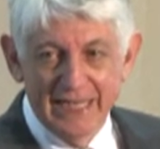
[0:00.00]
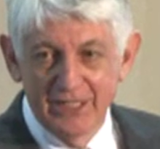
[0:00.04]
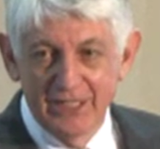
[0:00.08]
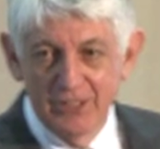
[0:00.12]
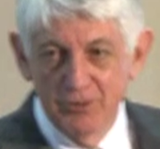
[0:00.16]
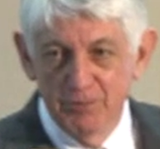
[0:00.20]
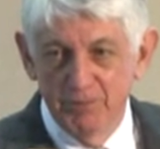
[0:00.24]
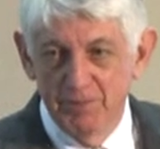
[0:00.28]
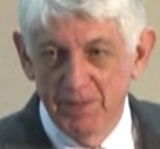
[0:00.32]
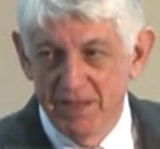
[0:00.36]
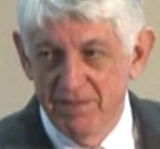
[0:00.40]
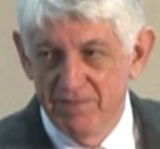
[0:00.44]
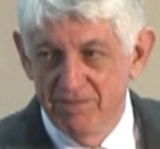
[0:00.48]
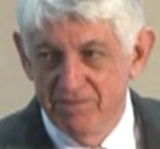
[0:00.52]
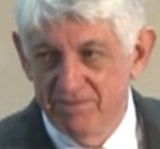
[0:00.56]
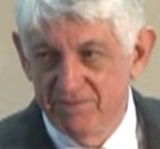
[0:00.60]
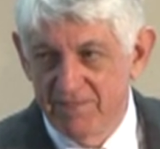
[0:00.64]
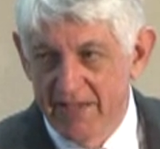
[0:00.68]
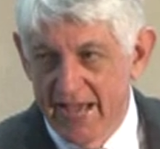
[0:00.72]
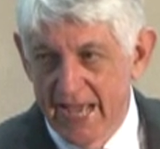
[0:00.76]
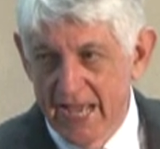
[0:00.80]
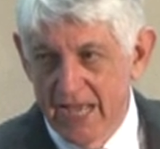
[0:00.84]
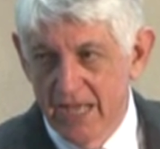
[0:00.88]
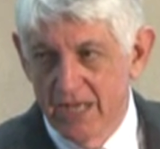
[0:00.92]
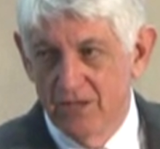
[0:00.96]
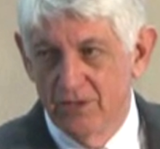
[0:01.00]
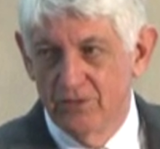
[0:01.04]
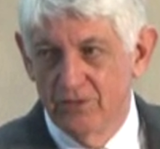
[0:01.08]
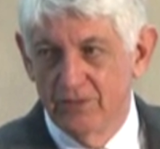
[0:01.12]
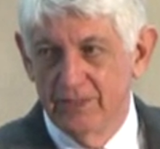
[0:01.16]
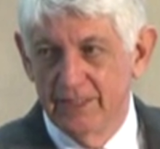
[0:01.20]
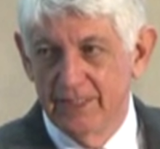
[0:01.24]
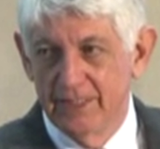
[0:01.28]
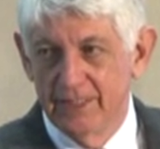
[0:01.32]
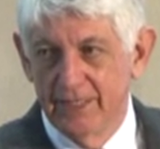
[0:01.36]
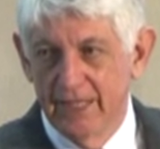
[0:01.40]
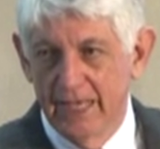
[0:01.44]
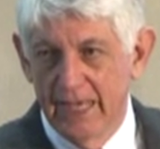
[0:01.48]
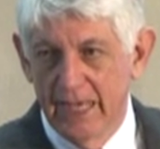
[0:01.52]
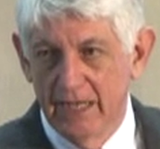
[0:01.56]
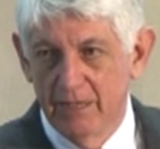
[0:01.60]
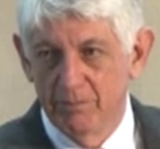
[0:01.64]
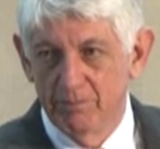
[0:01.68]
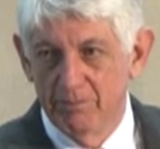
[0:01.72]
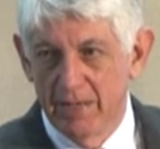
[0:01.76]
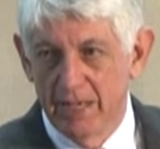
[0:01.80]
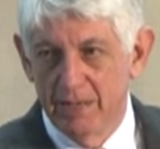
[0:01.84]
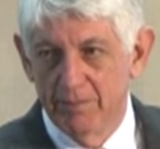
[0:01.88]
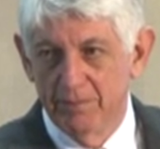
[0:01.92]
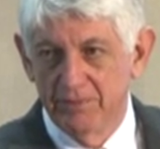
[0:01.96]
to be found in the
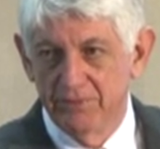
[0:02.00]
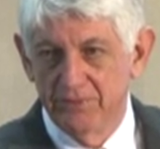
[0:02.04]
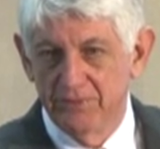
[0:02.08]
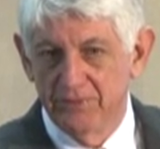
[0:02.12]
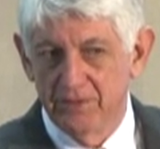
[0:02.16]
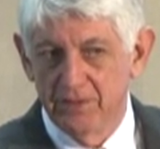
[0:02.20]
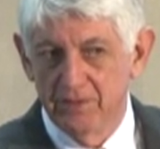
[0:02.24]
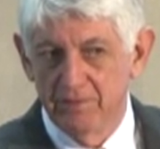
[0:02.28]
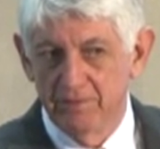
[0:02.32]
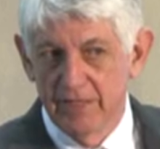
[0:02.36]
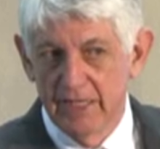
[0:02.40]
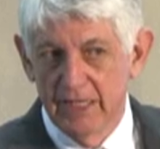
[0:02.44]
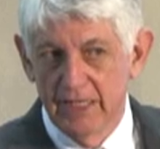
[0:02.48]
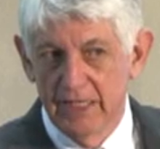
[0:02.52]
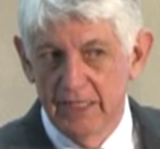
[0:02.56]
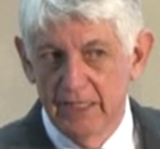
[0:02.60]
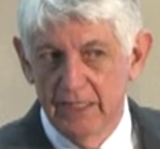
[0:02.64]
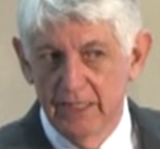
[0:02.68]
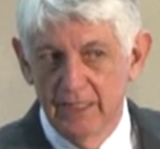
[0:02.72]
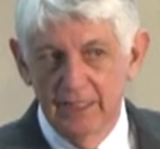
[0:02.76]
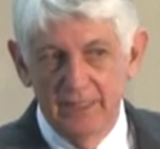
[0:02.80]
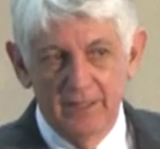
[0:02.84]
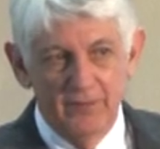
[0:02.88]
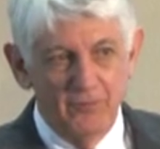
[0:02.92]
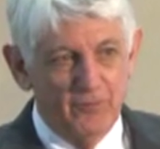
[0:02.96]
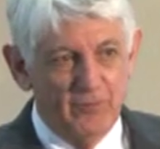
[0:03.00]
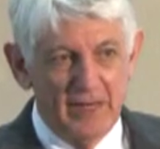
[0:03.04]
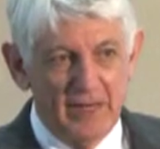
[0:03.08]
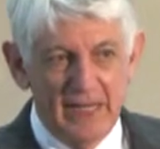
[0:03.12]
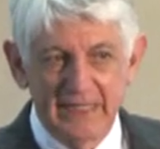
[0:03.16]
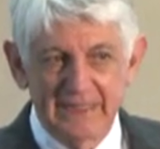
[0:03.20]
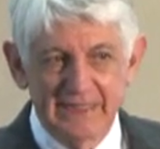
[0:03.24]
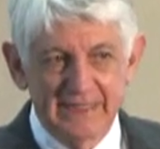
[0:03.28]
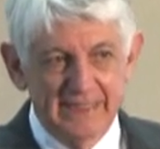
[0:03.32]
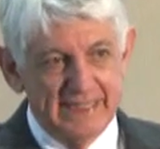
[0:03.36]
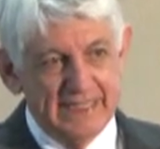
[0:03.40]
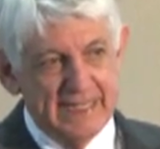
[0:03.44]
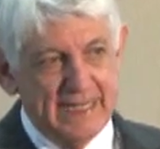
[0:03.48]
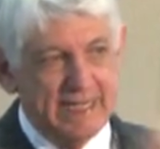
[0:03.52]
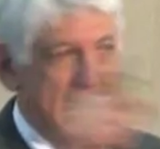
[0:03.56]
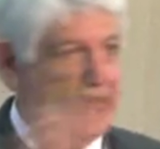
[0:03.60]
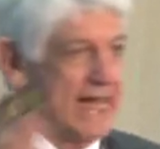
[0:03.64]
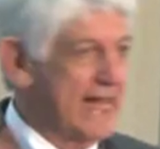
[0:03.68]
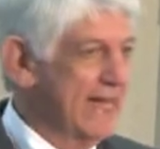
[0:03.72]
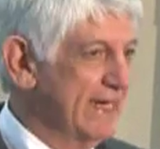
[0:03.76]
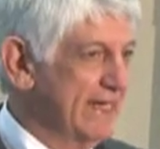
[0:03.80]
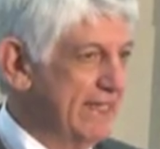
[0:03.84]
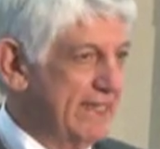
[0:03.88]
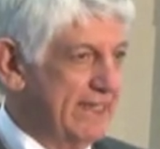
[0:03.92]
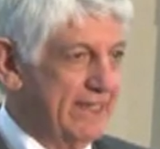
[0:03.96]
Alabama survey. When I sent it
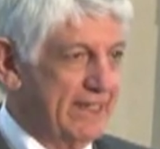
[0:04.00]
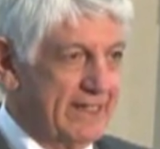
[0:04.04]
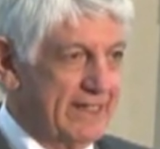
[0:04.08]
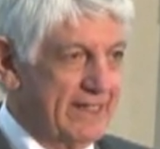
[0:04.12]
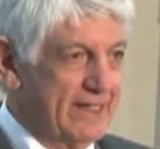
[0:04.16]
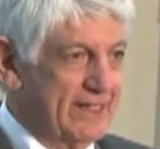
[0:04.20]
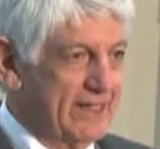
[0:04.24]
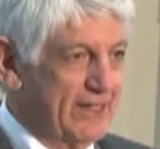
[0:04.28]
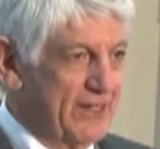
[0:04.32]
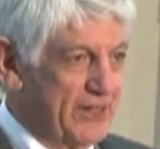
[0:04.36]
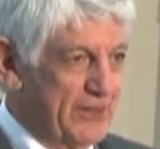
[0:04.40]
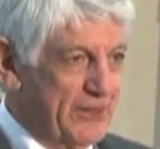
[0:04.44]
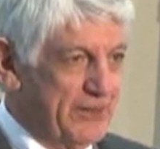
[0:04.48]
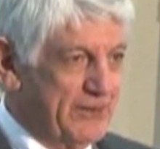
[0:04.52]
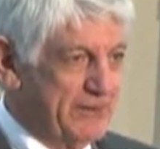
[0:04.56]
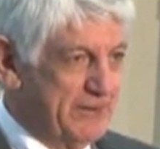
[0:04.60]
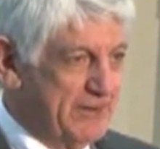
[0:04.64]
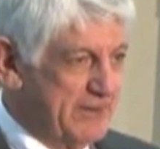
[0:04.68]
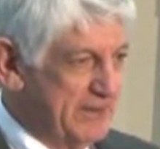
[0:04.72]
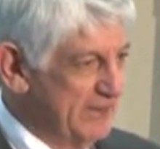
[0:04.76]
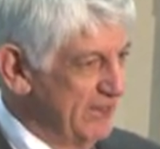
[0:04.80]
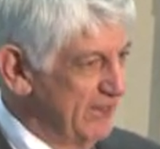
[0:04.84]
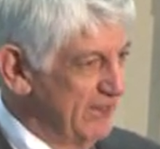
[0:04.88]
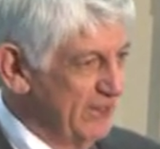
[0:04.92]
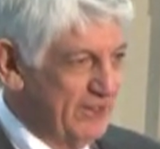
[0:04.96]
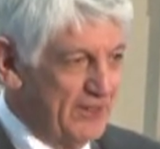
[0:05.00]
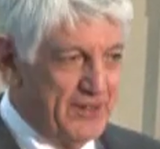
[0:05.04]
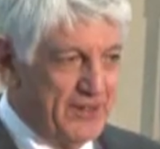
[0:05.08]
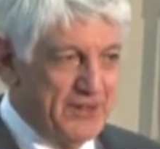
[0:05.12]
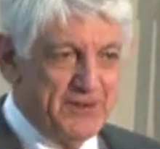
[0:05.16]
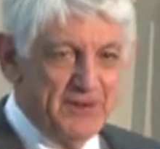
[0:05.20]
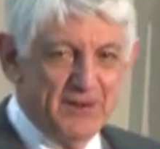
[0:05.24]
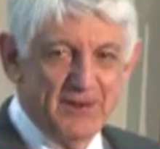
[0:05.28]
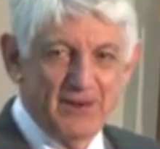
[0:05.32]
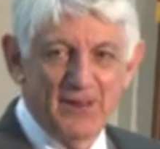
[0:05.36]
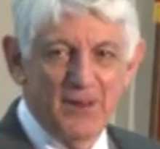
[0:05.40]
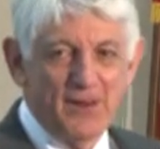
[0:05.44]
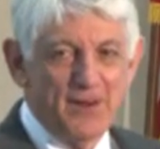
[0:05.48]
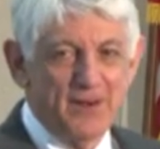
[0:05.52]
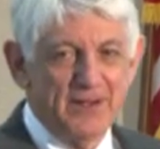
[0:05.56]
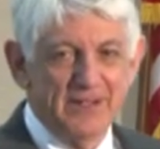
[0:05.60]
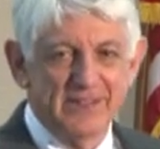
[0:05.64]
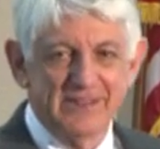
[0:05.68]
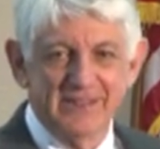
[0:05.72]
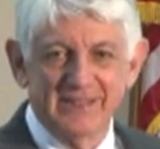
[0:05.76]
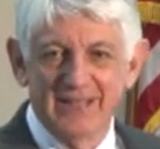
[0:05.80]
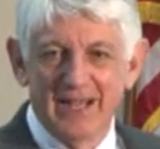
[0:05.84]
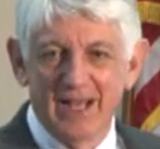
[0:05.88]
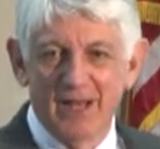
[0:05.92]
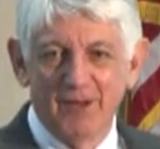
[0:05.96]
out 100 to the 100
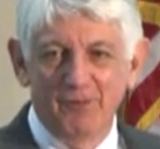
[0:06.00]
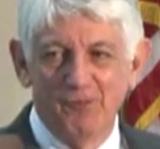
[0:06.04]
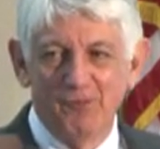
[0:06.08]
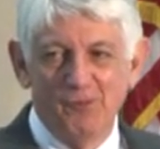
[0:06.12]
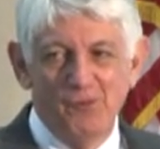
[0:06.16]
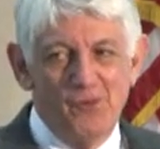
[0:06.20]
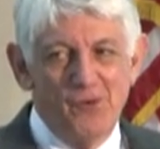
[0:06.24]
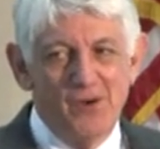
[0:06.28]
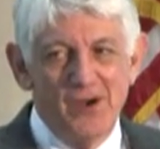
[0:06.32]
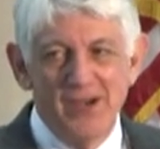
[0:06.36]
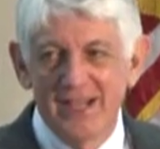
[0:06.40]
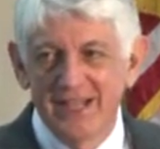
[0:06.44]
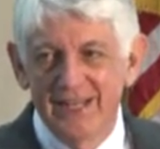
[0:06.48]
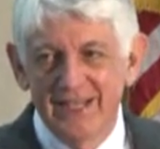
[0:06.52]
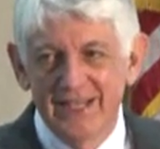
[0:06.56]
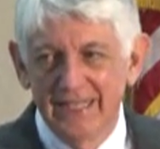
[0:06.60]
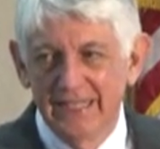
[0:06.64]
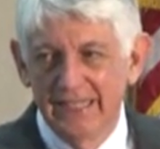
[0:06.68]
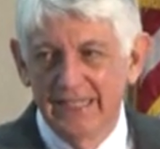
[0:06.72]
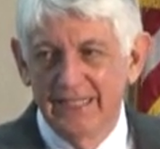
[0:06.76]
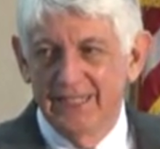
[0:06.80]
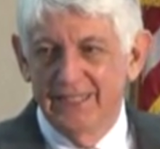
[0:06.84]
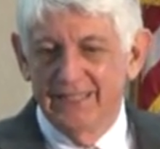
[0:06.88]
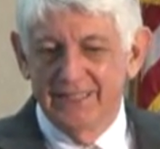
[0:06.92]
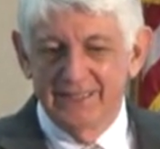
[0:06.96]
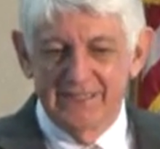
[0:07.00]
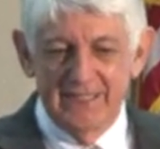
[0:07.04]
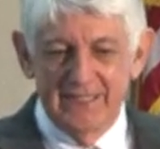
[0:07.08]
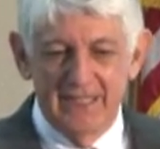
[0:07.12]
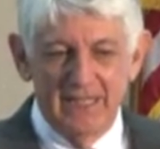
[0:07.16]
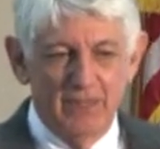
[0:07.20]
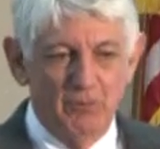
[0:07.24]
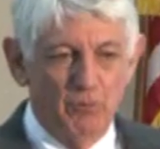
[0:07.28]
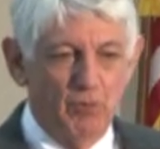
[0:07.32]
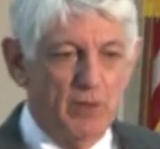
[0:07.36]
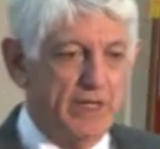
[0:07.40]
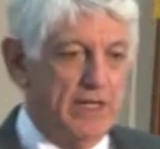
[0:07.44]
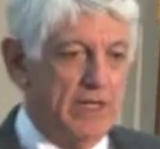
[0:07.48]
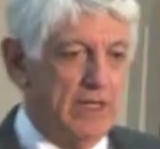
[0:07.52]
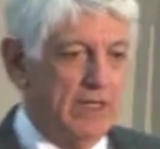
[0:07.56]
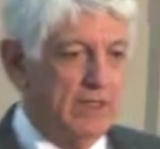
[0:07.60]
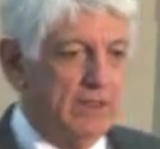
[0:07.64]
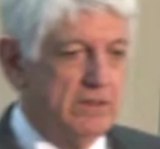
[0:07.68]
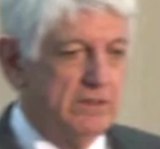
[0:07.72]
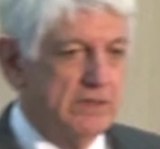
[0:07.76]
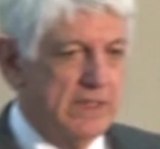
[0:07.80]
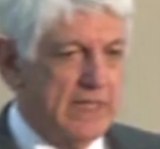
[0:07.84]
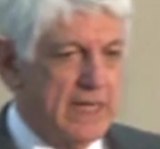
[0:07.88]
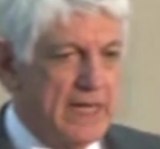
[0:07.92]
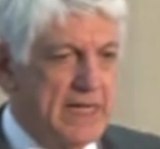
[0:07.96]
lawyers, not one said, well, you
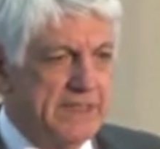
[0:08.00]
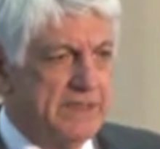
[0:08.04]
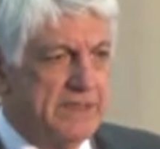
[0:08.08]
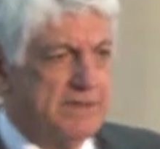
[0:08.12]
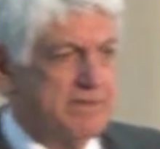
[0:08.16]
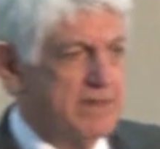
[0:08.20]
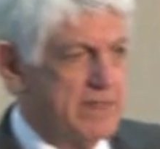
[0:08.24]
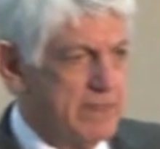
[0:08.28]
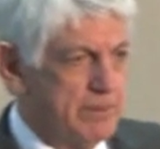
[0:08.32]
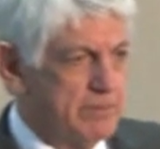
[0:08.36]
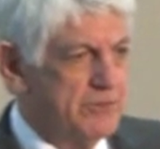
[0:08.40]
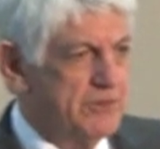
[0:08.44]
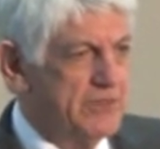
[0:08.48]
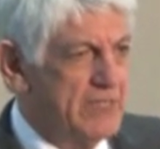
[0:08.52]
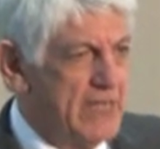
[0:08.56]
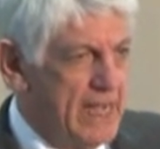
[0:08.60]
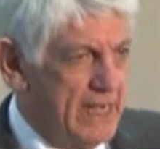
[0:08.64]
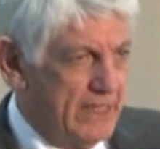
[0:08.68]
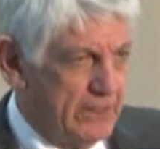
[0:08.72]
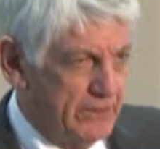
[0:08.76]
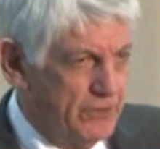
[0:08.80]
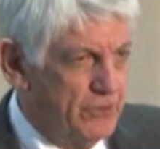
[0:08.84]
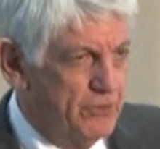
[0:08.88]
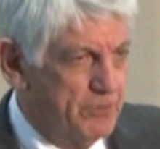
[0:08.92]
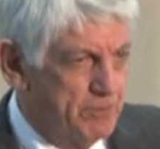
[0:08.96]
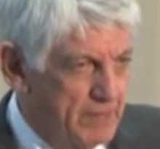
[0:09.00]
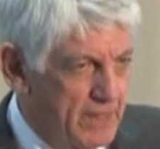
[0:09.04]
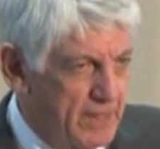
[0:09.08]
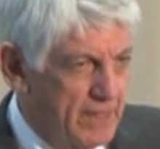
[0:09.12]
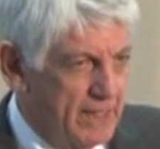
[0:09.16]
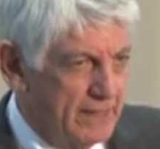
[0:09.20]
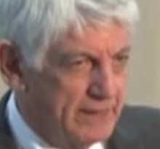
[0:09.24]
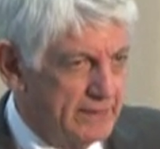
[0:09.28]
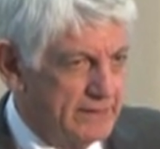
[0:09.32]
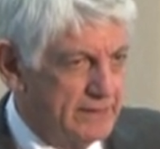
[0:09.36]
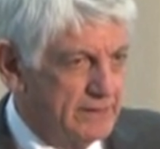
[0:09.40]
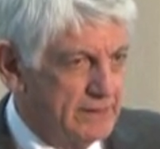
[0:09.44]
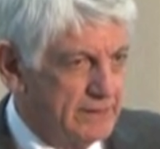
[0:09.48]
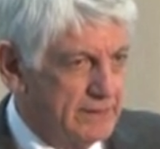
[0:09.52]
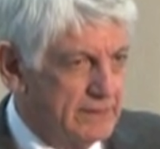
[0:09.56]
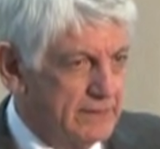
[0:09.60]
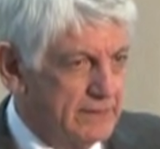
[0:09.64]
lose the case if you object too much.